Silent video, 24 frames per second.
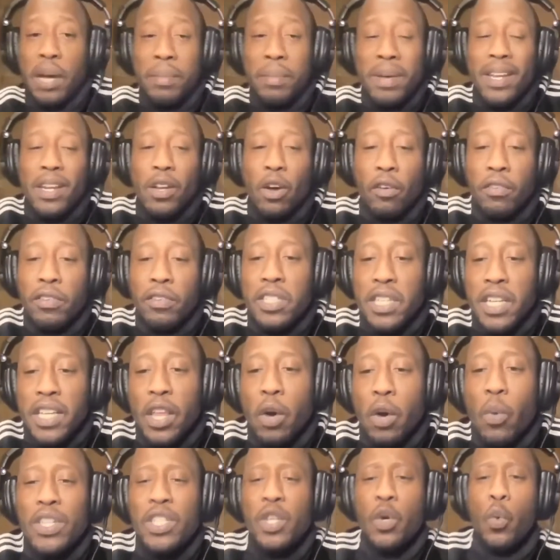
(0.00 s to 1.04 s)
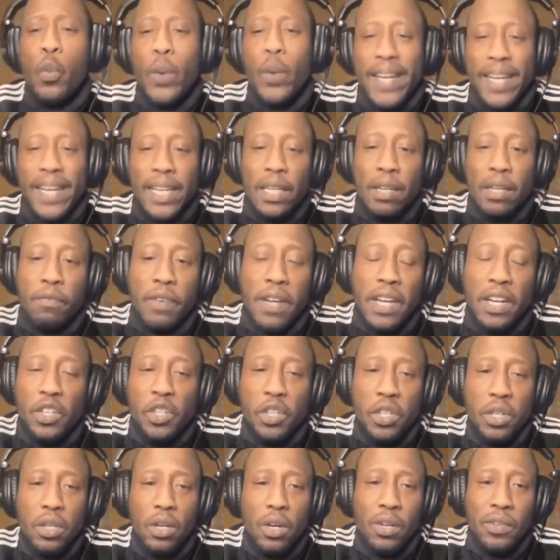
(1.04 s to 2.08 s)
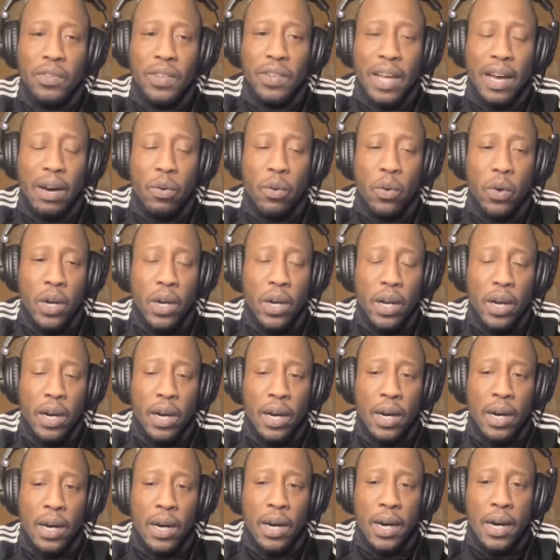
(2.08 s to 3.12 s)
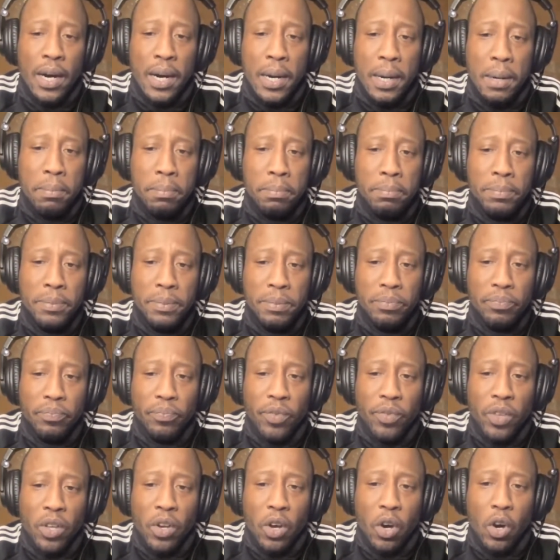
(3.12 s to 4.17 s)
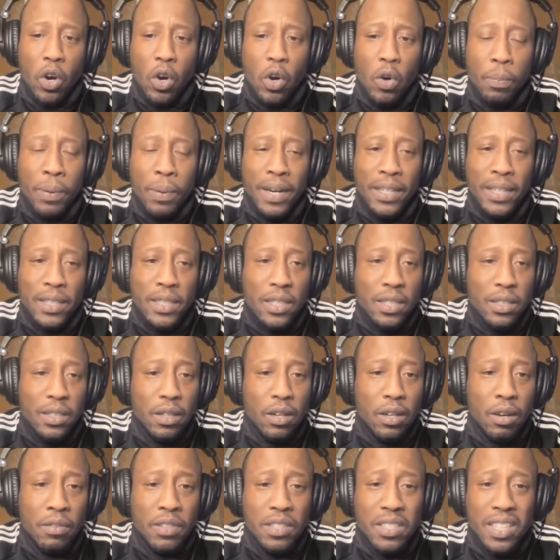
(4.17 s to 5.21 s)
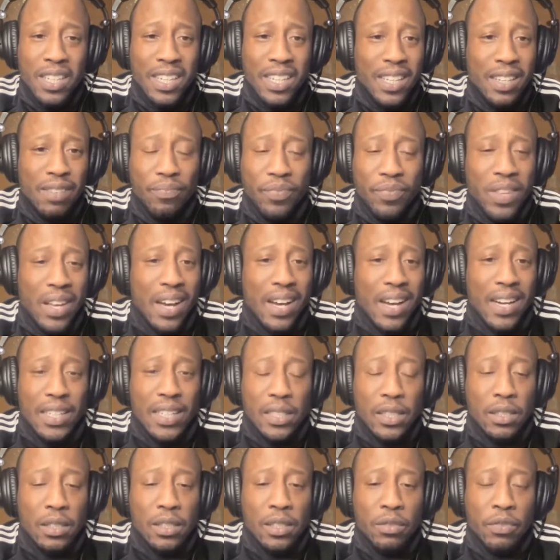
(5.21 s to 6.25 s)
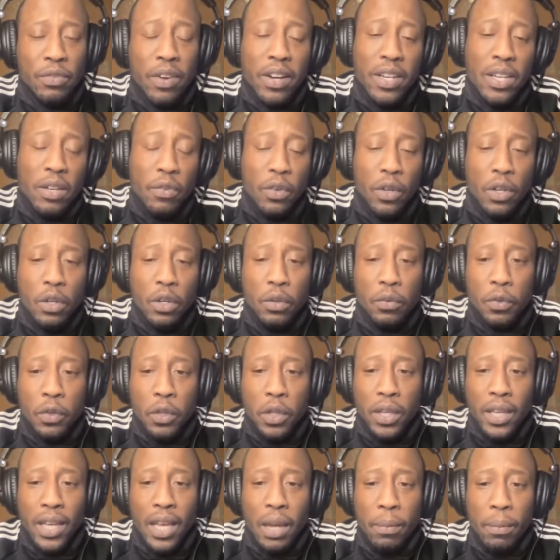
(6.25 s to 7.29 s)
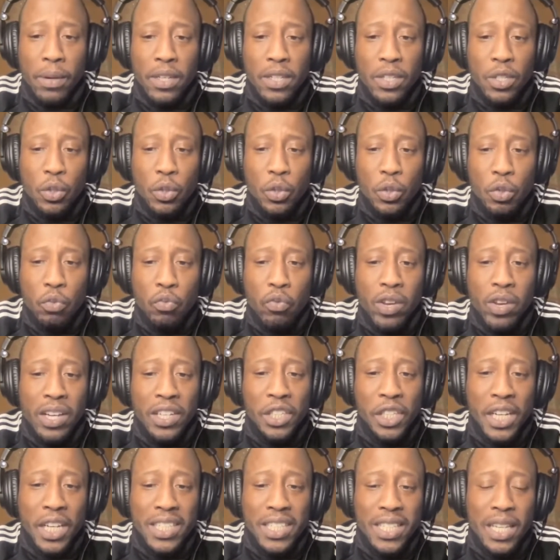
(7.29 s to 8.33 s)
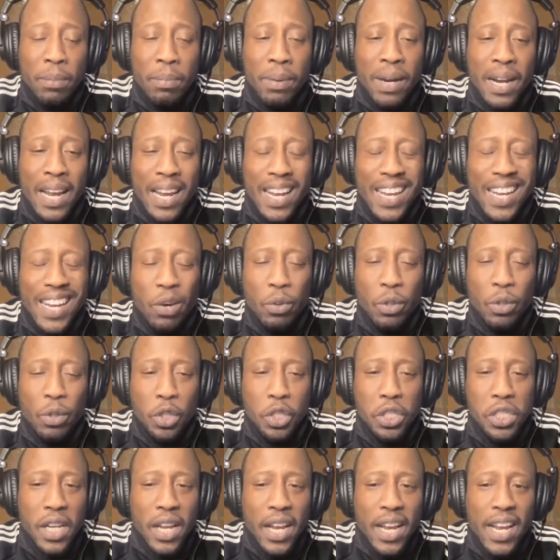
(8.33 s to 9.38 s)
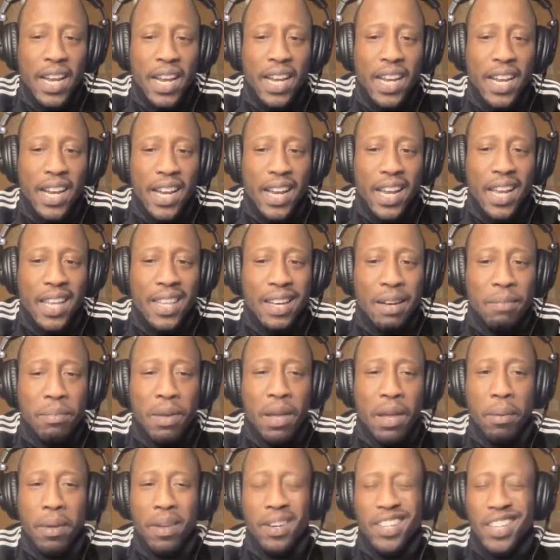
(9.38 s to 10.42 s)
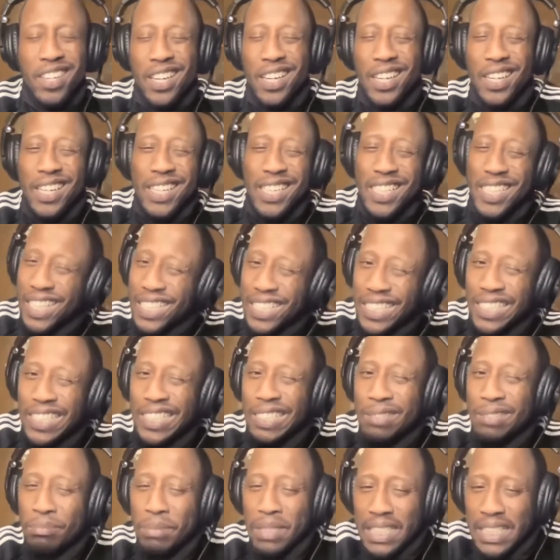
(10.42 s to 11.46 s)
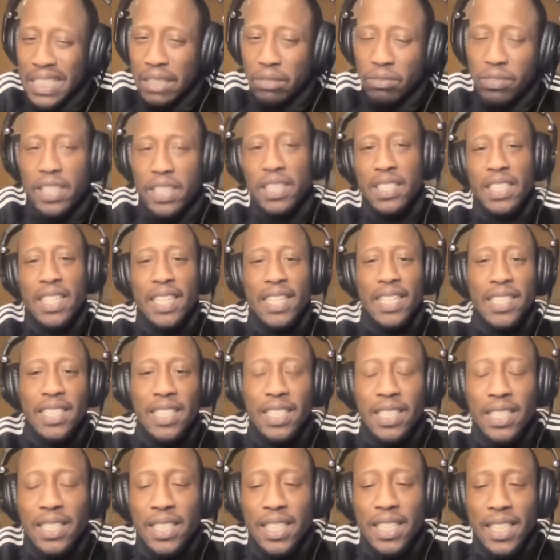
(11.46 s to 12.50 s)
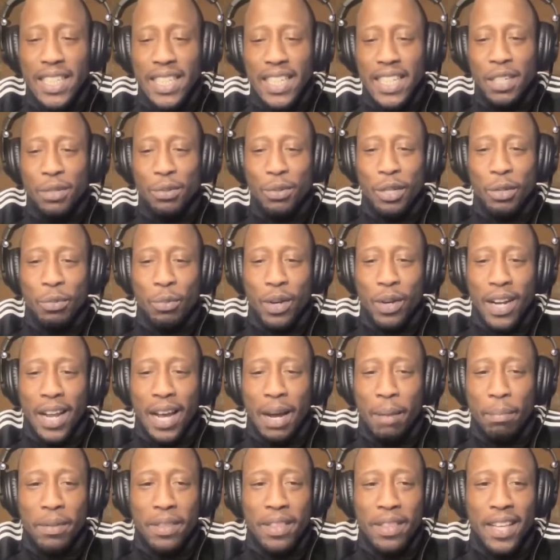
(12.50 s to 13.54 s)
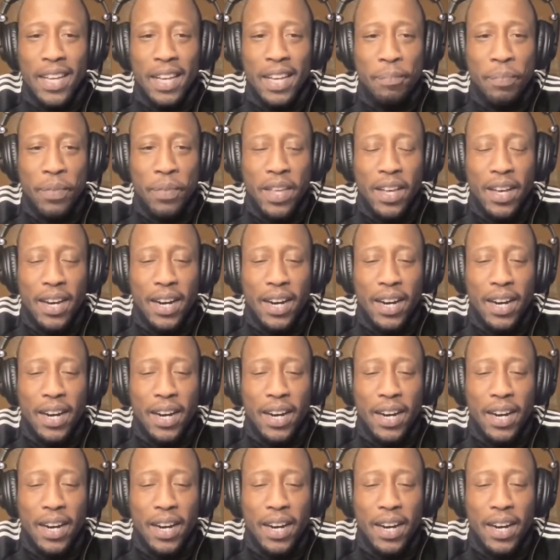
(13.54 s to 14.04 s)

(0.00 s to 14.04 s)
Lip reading: I mean, obviously there was a wicked deflection on that one. But obviously, yeah, it's very difficult for the keeper to readjust there. But I hear what you're saying in that maybe Jalen Tyson might have had a hand in what happened there.